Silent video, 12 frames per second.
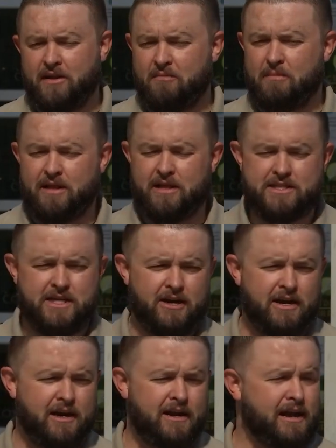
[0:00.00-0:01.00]
been in the
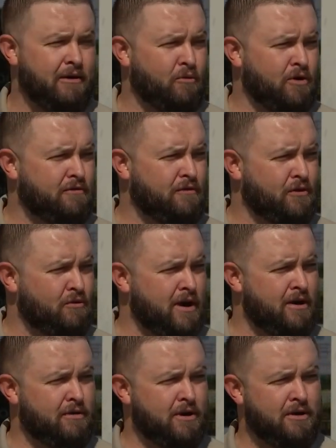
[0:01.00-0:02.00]
military. I worked for the
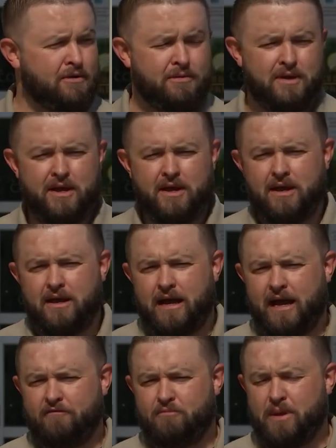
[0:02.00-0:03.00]
railroad.
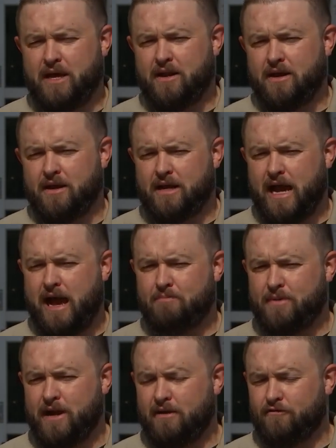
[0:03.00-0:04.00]
I've been a
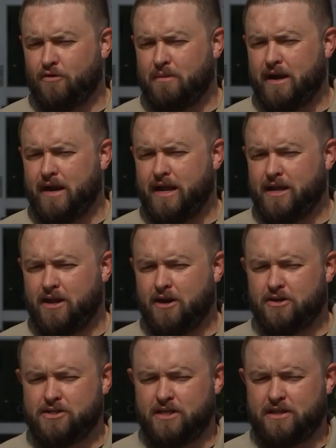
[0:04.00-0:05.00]
cop now for about eight
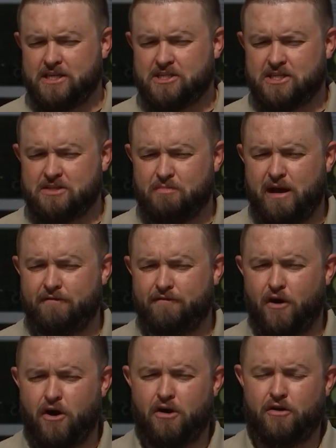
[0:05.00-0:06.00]
years, and this is by
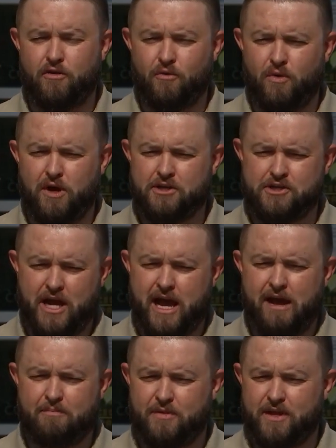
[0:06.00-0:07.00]
far the one
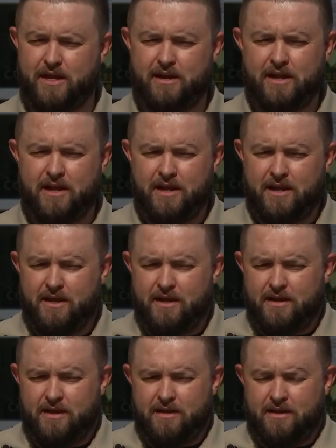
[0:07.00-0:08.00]
job that,
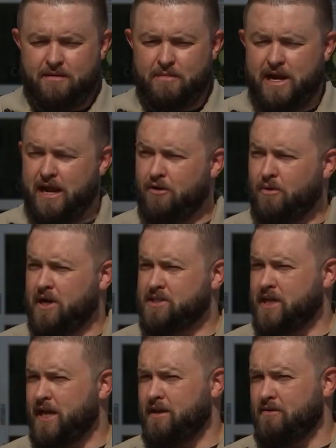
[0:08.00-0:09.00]
I mean, I don't want
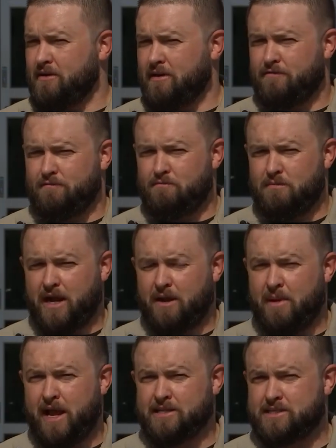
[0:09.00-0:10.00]
to say it if my
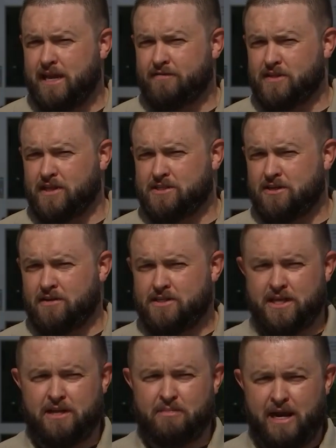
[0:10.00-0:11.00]
command staff's listening to the
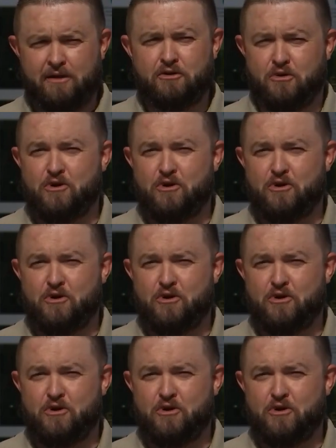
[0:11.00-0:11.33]
city, but I do